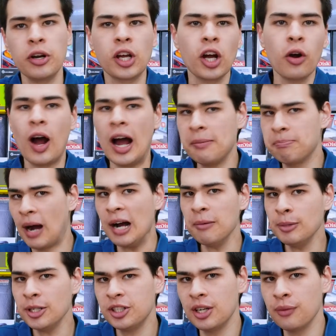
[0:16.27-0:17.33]
ago I
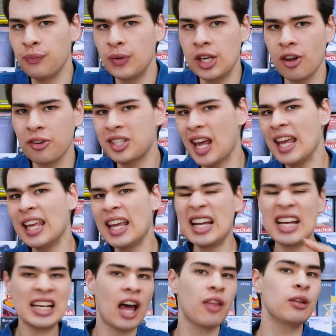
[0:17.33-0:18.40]
published a video taking
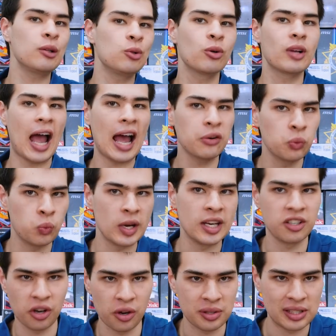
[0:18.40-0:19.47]
another look at
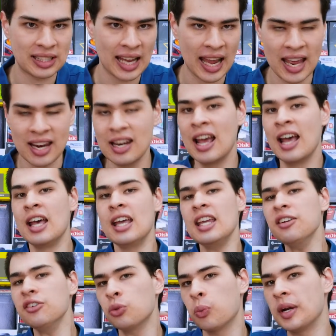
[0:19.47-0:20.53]
Windows 10
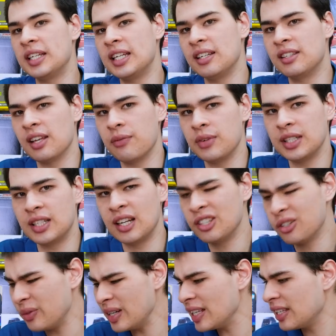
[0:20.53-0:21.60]
in 2017
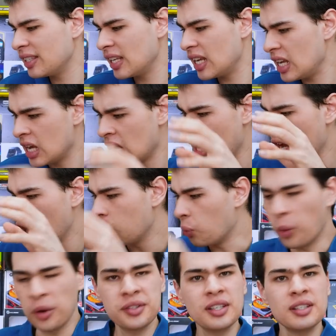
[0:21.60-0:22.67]
to really see
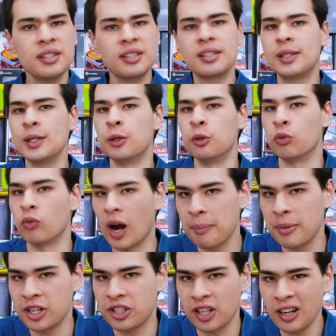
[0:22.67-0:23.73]
was it still
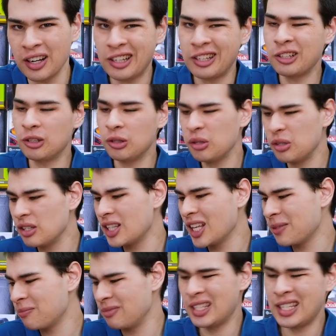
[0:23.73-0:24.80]
rubbish and I concluded
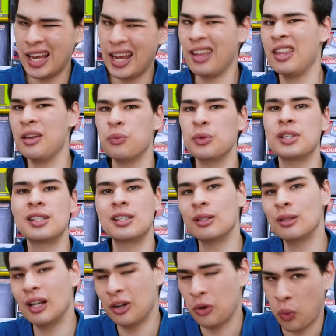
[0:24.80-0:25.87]
that yeah there was
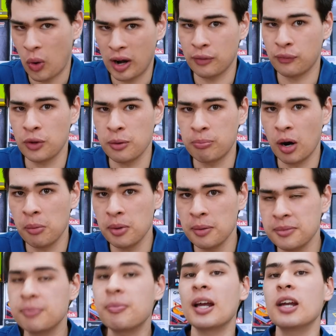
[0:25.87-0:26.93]
still quite a few
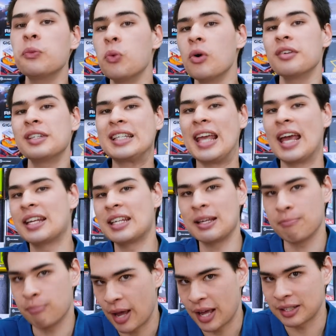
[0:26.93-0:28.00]
problems but it was getting
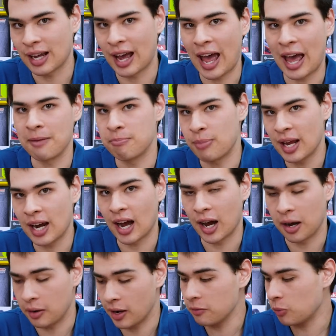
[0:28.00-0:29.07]
better and better
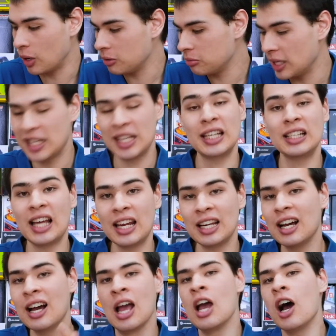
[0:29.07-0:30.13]
and well a year
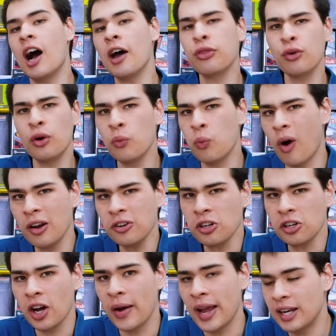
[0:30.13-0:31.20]
later I thought why not
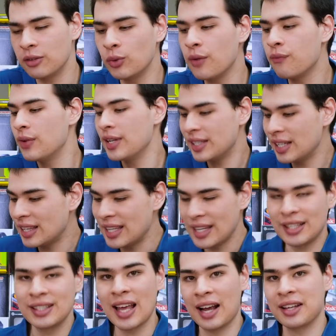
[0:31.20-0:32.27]
go ahead and revisit the
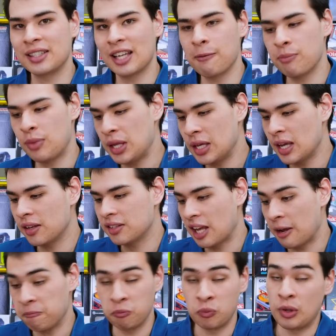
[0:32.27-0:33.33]
exact same thing
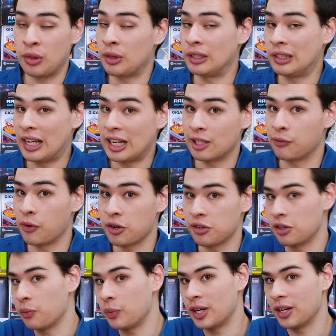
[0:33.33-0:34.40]
except with the latest version
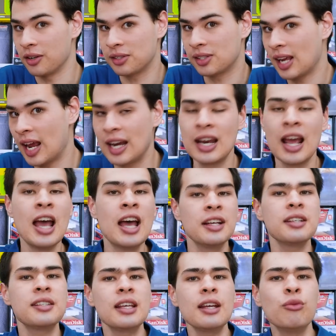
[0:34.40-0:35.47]
of Windows 10 to
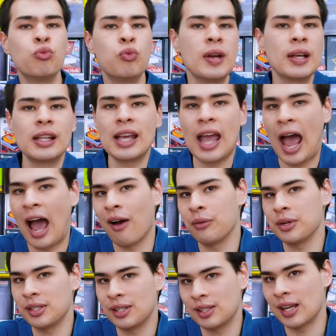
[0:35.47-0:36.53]
see really how
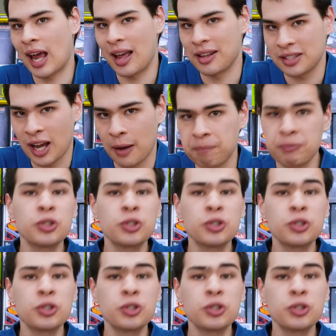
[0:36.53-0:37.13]
it stands up.